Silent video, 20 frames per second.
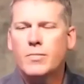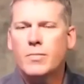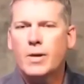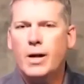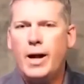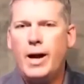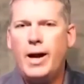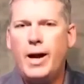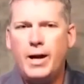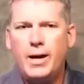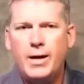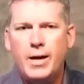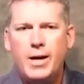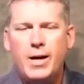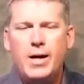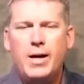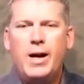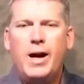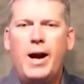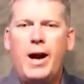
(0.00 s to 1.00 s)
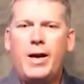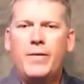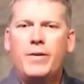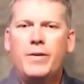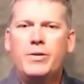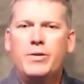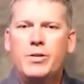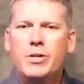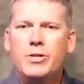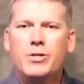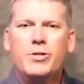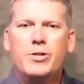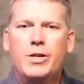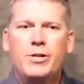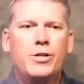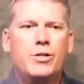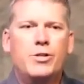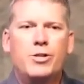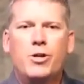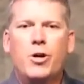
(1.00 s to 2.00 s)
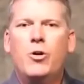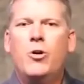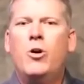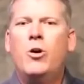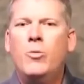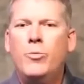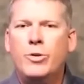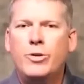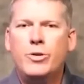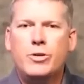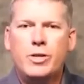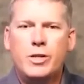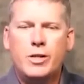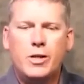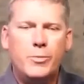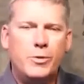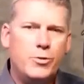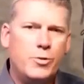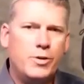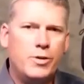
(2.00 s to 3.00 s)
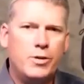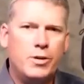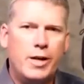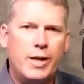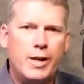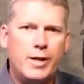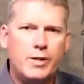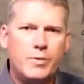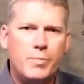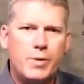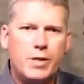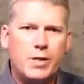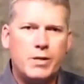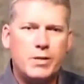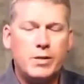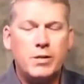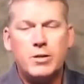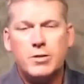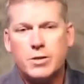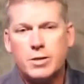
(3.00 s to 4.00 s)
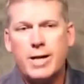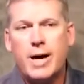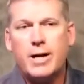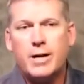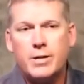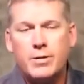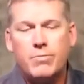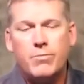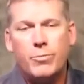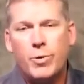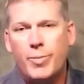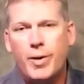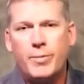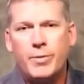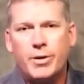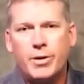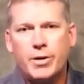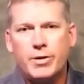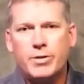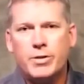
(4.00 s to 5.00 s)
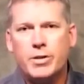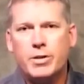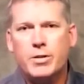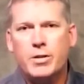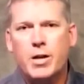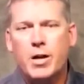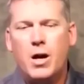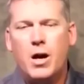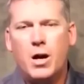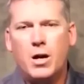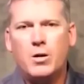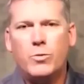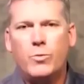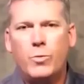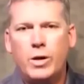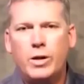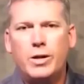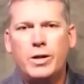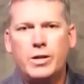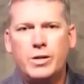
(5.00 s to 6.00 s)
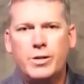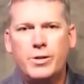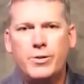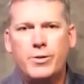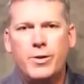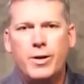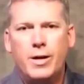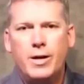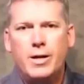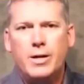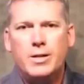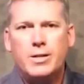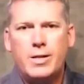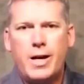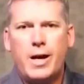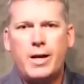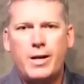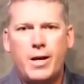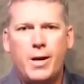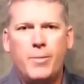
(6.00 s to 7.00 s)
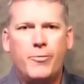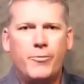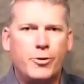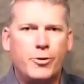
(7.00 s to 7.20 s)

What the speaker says: and they just go home with their tail between their legs because, there's a lot of Republicans that aren't willing to stand up for